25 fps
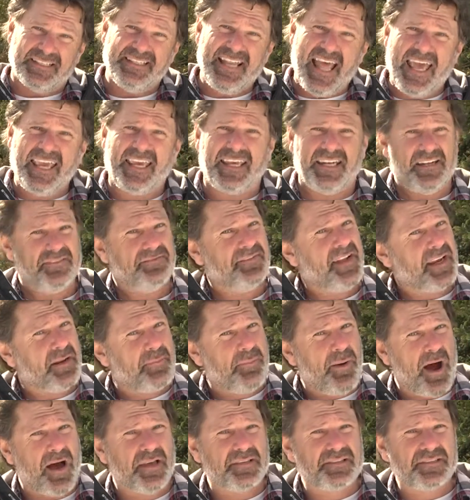a negative, not a
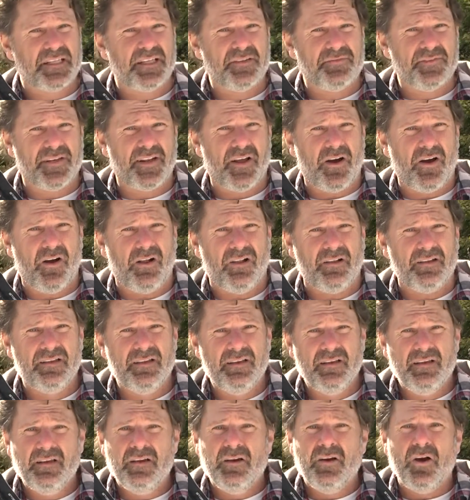positive at all.
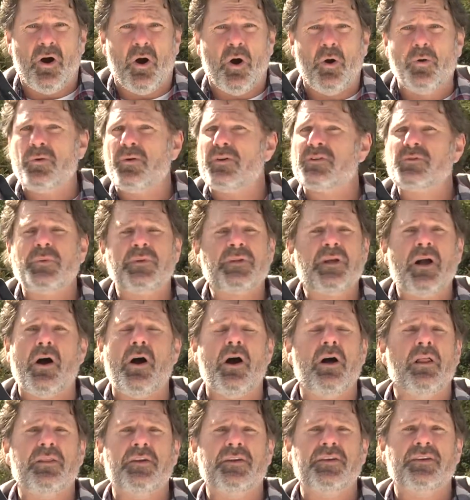Owners will
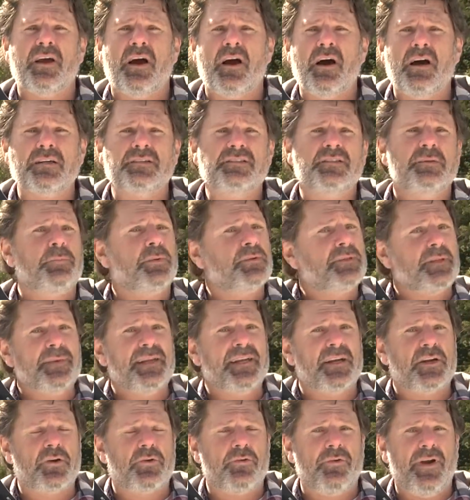call their dog to put them
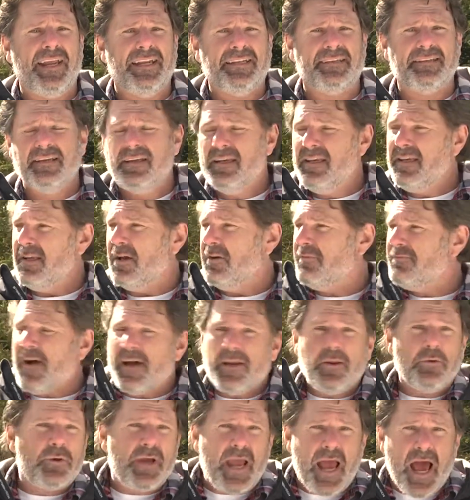in a crate.
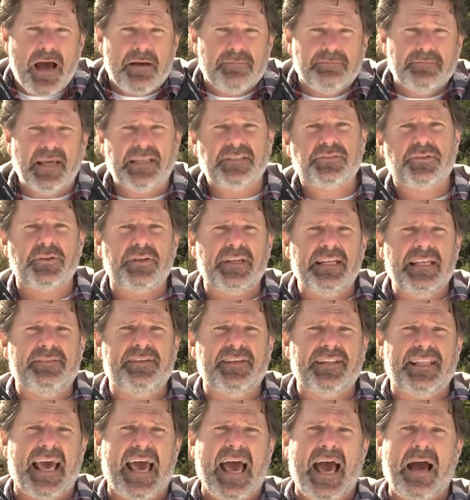Fido, come, as they're
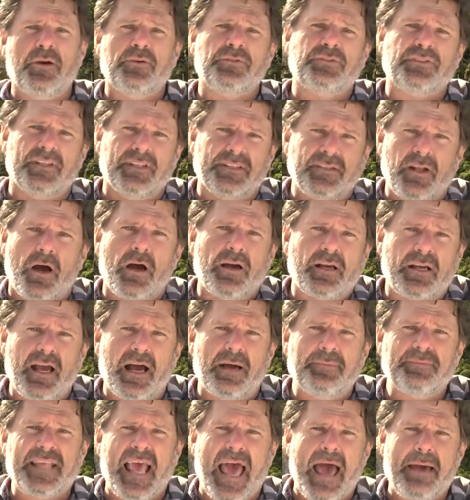leaving the house, and the dog
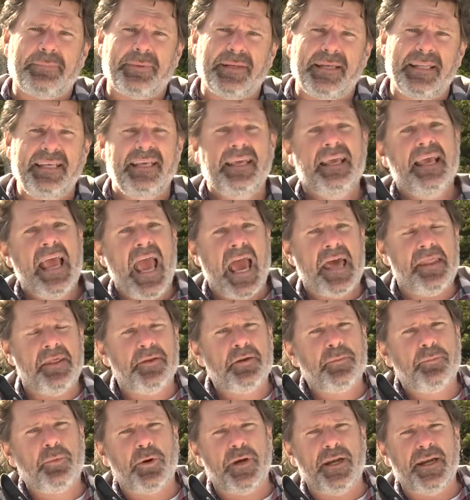comes happily, and then
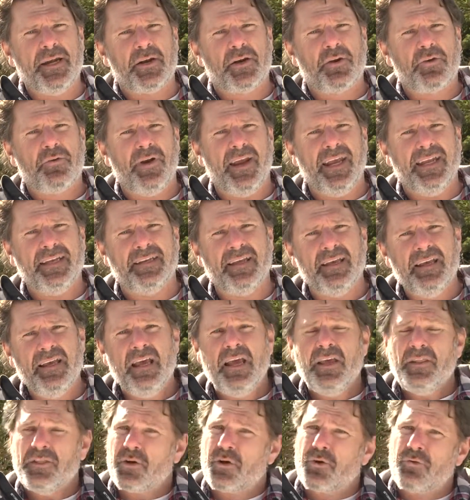they're put in a crate.
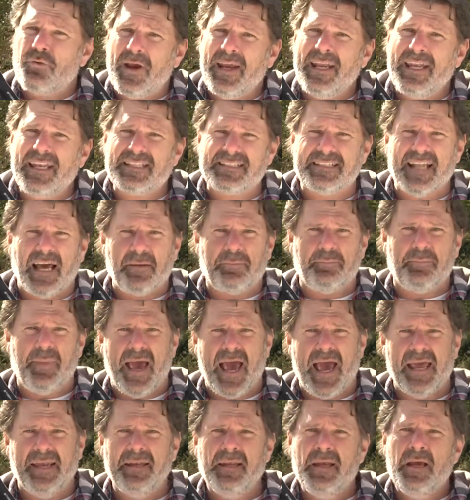The crate is not
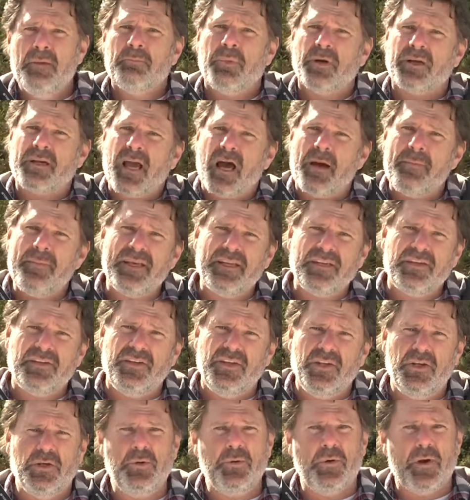bad, but coming to
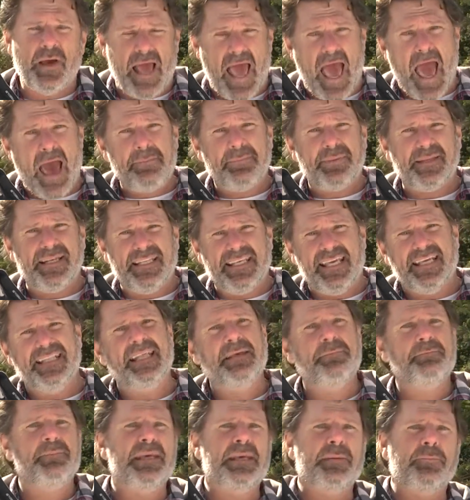you happily and
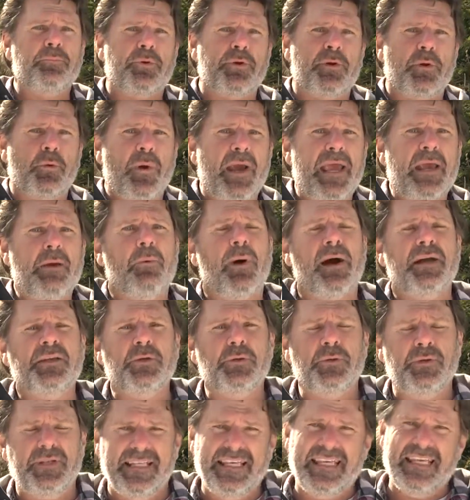then being put away while
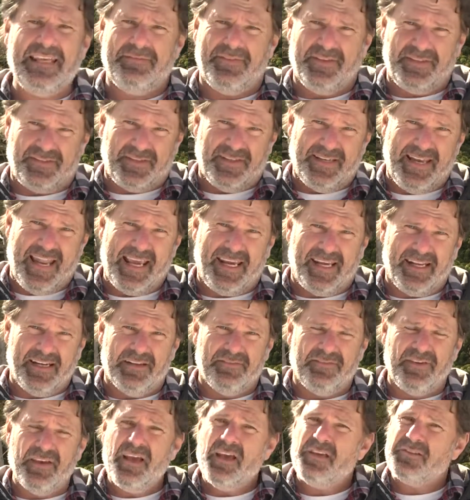you leave is the
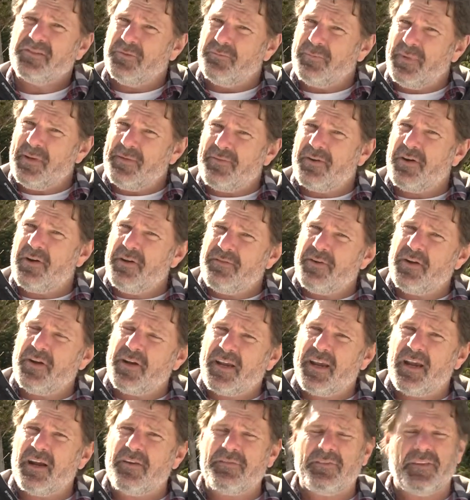negative. So be very, very
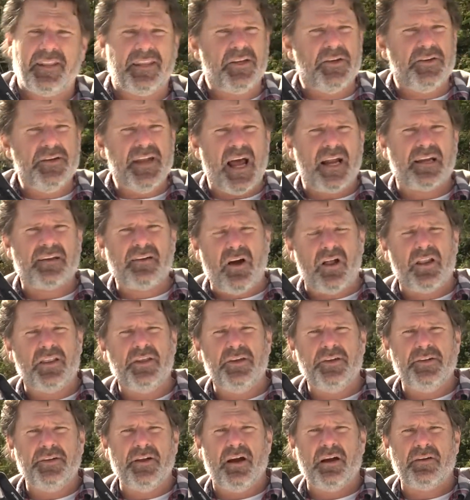careful that you're not calling
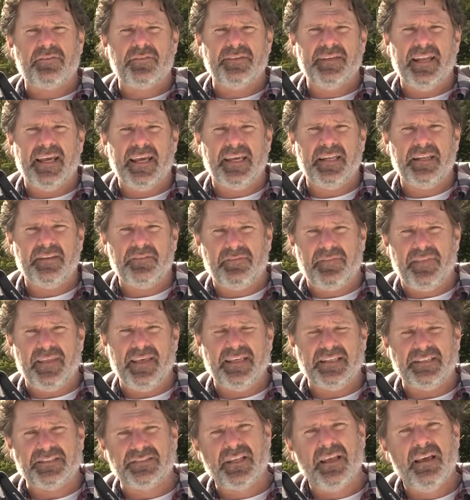your dog for negative
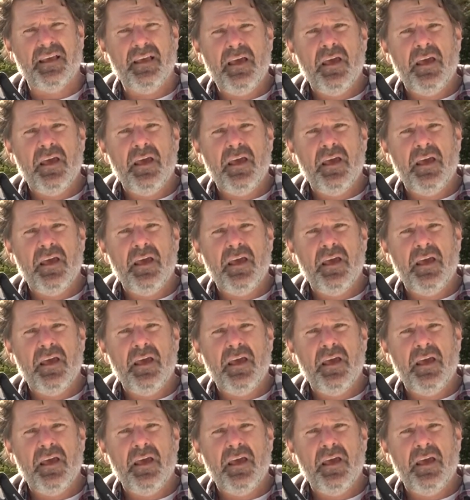things.